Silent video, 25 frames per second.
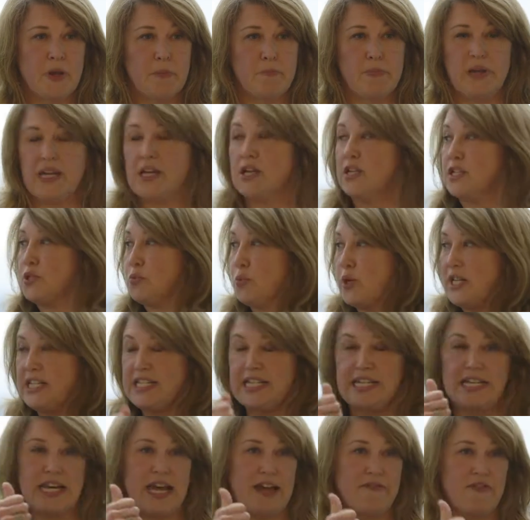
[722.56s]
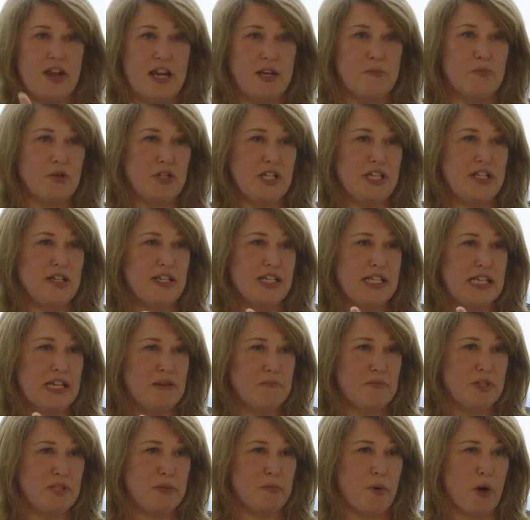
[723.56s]
because we didn't have anybody in the
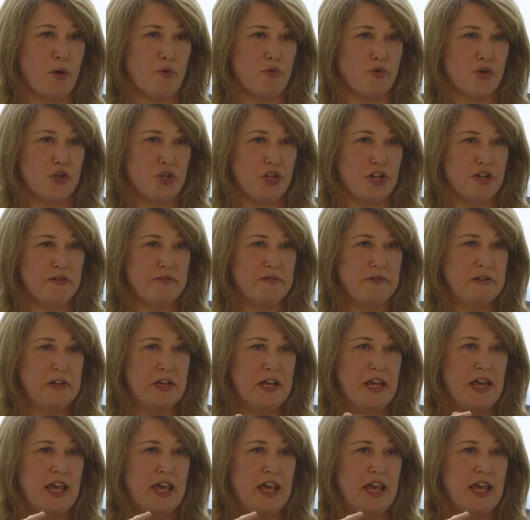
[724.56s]
team that spoke Russian,